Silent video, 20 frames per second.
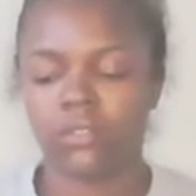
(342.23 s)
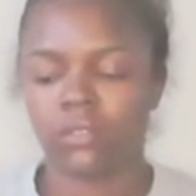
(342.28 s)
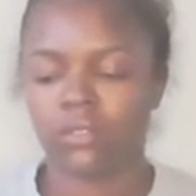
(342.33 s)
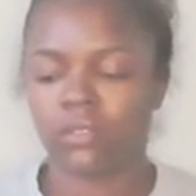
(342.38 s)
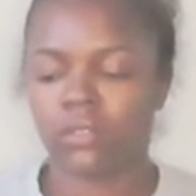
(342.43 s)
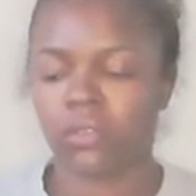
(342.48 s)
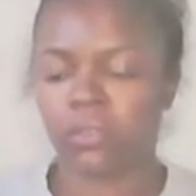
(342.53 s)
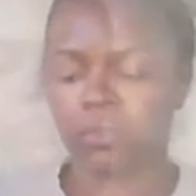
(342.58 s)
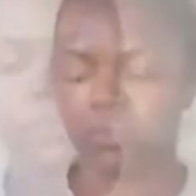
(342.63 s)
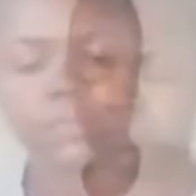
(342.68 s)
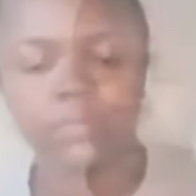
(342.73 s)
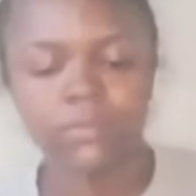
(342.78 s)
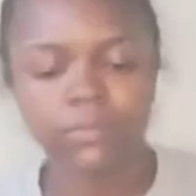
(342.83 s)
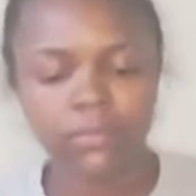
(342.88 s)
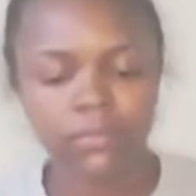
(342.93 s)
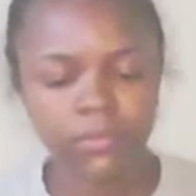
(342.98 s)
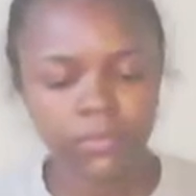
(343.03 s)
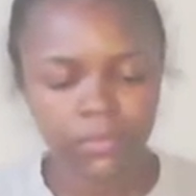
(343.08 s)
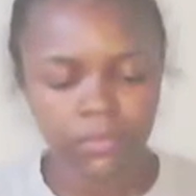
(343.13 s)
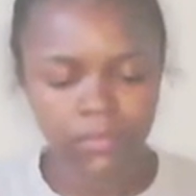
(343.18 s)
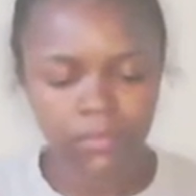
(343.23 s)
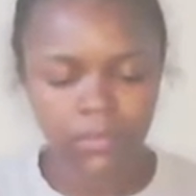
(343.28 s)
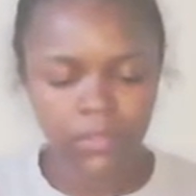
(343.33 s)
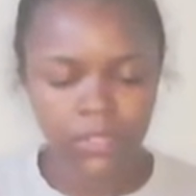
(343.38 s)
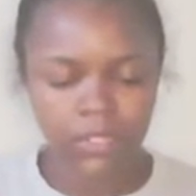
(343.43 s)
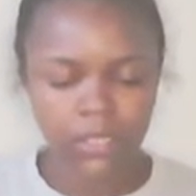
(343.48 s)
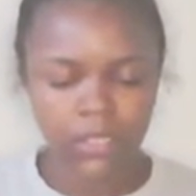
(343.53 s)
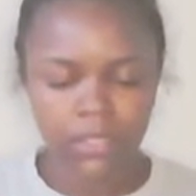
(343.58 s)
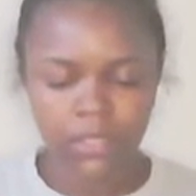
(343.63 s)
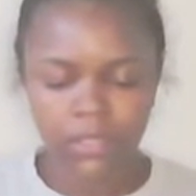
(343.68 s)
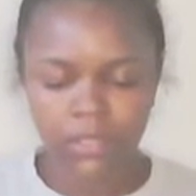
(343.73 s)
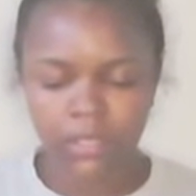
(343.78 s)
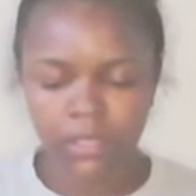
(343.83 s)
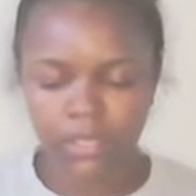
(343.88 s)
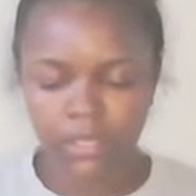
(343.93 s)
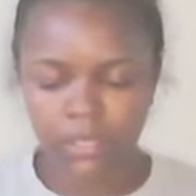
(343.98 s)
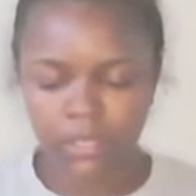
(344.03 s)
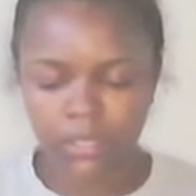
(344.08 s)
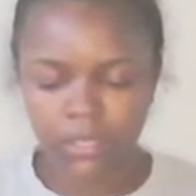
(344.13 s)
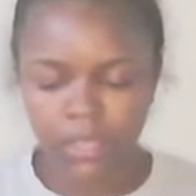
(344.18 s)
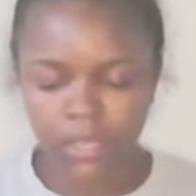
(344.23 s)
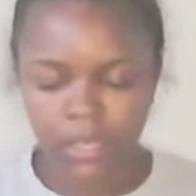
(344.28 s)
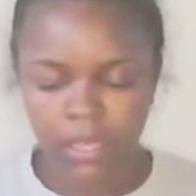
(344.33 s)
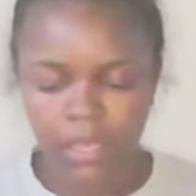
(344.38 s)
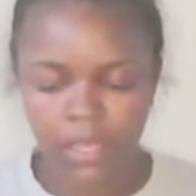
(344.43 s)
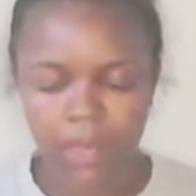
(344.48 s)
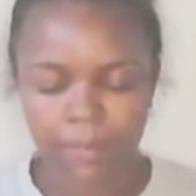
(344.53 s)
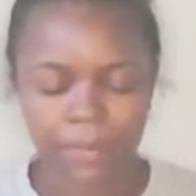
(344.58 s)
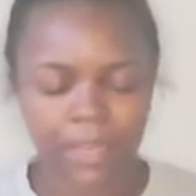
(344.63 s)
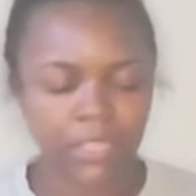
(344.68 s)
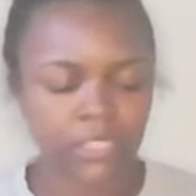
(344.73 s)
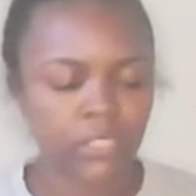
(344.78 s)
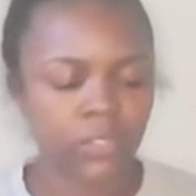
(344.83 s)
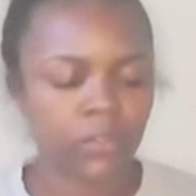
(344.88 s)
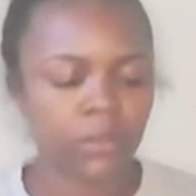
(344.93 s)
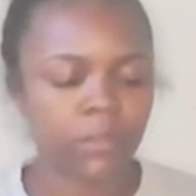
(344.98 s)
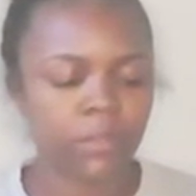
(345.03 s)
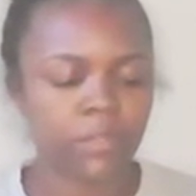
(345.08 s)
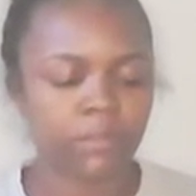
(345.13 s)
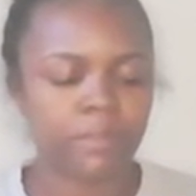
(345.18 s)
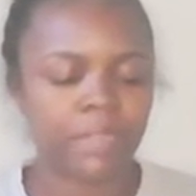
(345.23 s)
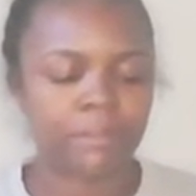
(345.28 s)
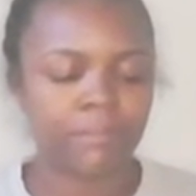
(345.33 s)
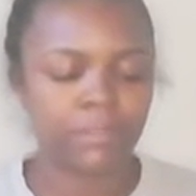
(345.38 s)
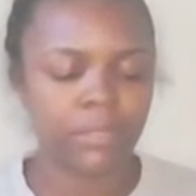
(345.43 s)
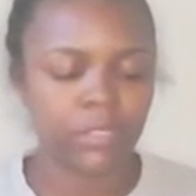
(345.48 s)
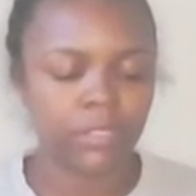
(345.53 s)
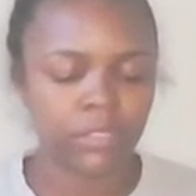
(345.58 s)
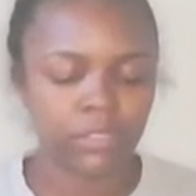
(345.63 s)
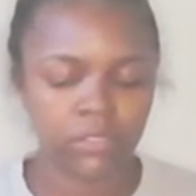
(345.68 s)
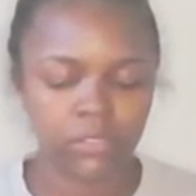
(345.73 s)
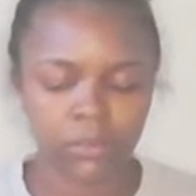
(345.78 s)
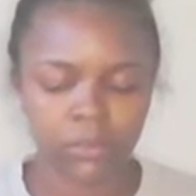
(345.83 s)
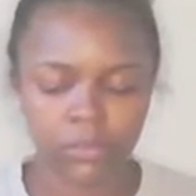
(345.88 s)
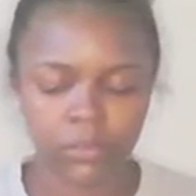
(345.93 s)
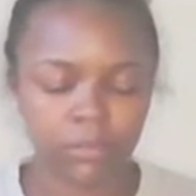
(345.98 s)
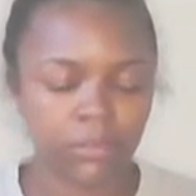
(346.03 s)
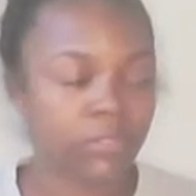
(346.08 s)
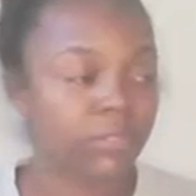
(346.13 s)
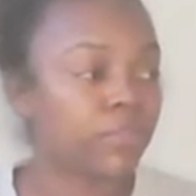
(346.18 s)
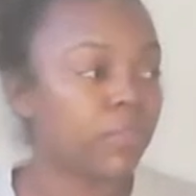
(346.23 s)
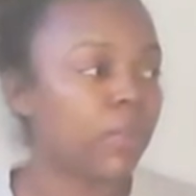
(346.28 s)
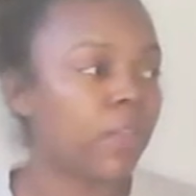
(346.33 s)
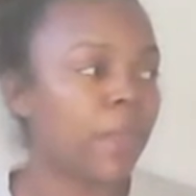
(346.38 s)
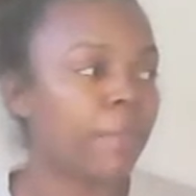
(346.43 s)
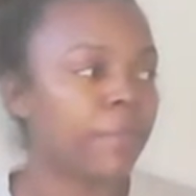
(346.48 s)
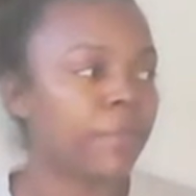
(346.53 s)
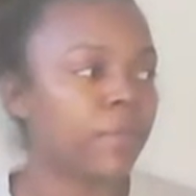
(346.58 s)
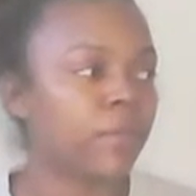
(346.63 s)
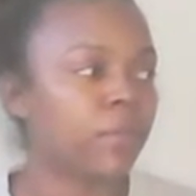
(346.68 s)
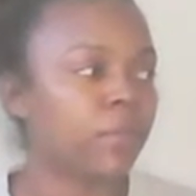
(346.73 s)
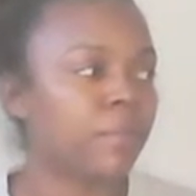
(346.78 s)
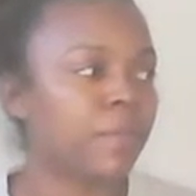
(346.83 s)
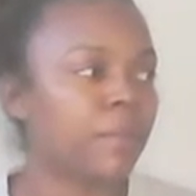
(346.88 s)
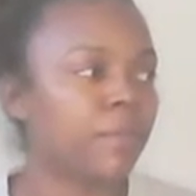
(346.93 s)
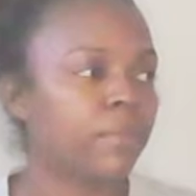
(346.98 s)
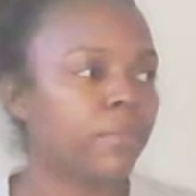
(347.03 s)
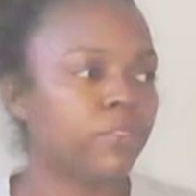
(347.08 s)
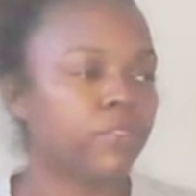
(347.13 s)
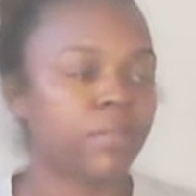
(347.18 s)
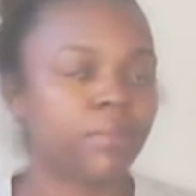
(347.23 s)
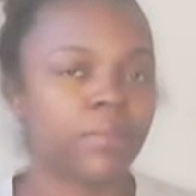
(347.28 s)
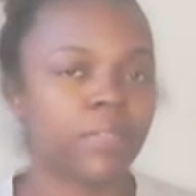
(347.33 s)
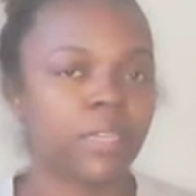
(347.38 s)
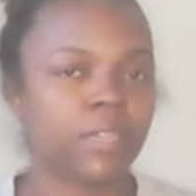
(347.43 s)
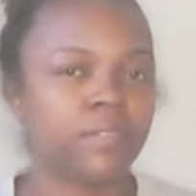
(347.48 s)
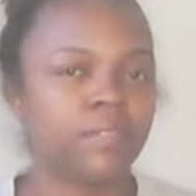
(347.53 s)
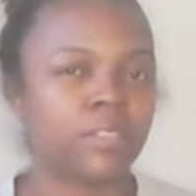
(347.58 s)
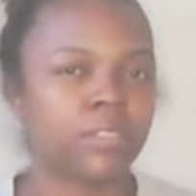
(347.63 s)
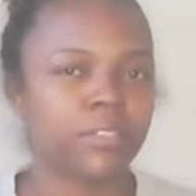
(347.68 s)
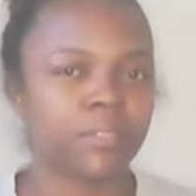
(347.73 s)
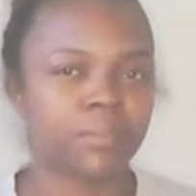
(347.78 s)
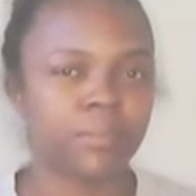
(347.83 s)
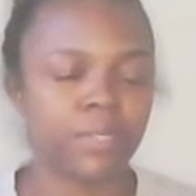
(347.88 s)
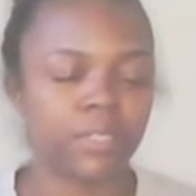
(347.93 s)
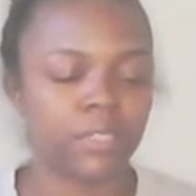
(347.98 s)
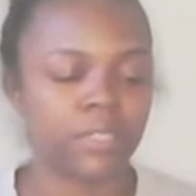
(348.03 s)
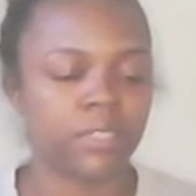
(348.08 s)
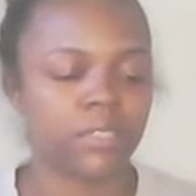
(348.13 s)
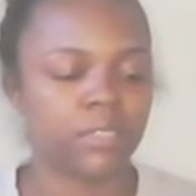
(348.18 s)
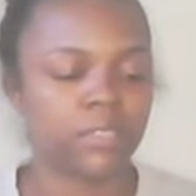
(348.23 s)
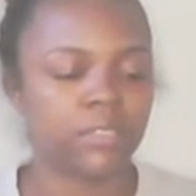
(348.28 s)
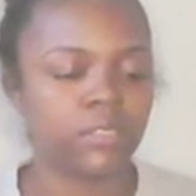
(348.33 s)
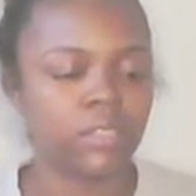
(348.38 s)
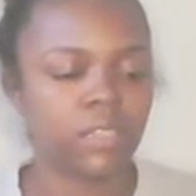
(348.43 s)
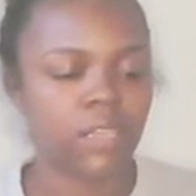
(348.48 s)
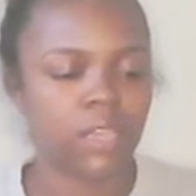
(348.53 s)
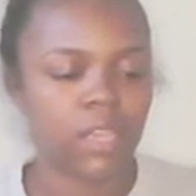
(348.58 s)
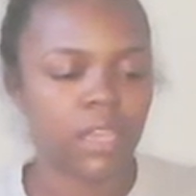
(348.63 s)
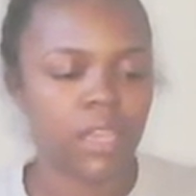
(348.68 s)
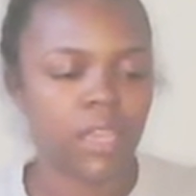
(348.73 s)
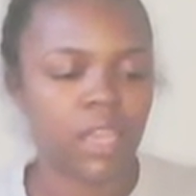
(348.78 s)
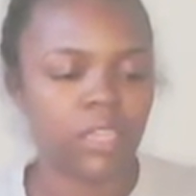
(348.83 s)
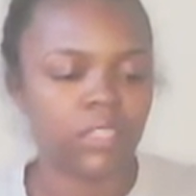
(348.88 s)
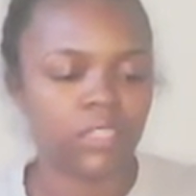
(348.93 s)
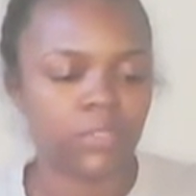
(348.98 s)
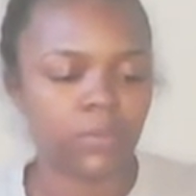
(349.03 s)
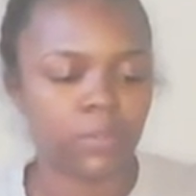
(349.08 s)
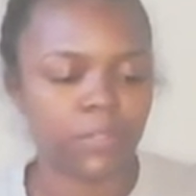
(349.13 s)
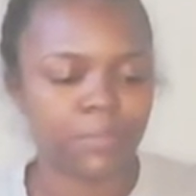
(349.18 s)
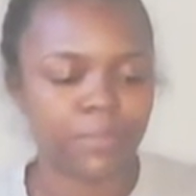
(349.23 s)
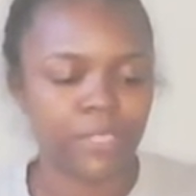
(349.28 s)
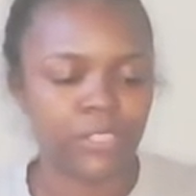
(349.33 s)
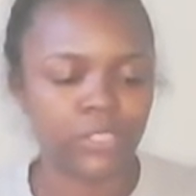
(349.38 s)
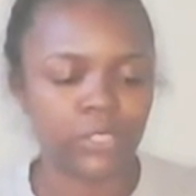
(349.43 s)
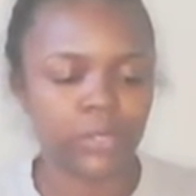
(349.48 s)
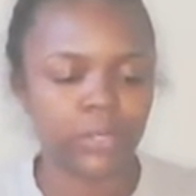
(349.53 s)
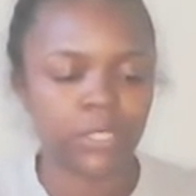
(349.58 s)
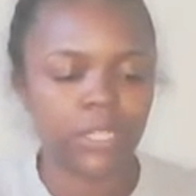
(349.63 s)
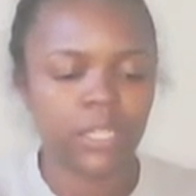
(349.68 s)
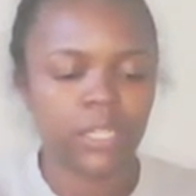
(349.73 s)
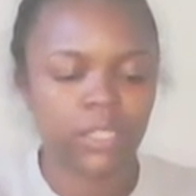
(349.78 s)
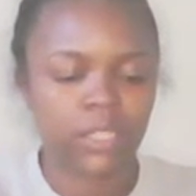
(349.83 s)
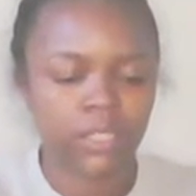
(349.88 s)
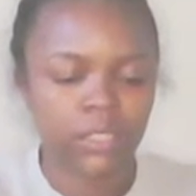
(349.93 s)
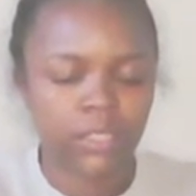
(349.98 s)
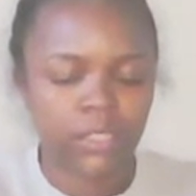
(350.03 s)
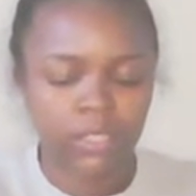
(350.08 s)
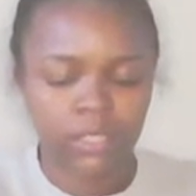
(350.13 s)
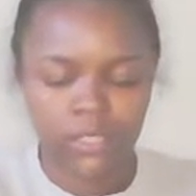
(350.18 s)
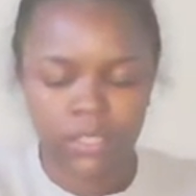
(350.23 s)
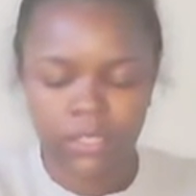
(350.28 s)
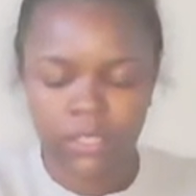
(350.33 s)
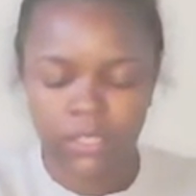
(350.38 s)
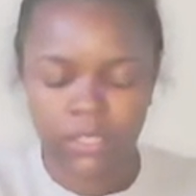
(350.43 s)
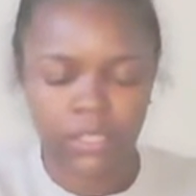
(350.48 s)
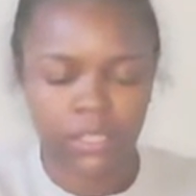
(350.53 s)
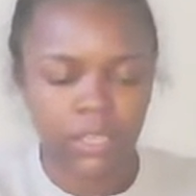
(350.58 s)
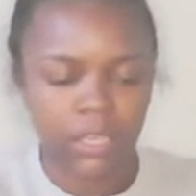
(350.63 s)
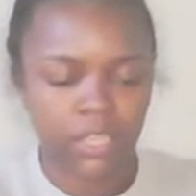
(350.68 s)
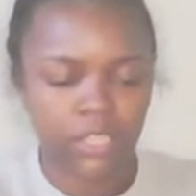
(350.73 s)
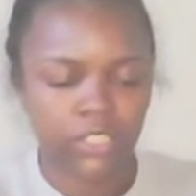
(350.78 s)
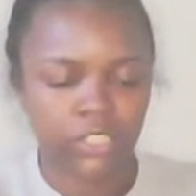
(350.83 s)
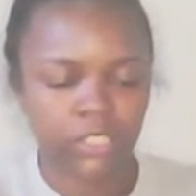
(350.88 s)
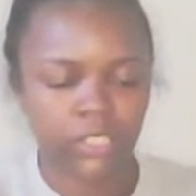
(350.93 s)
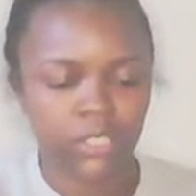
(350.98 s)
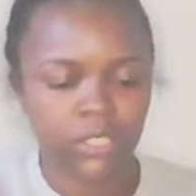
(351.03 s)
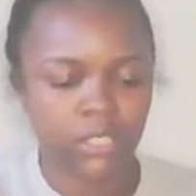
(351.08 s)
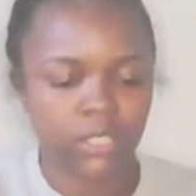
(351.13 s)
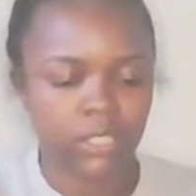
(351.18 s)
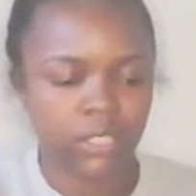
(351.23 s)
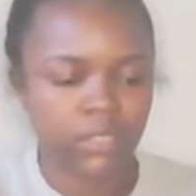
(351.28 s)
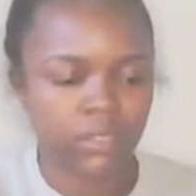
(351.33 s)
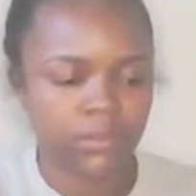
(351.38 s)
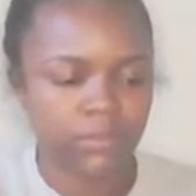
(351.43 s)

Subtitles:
So then I'm actually going to put my beads on before I put on my crimp covers because I just want to make sure that it actually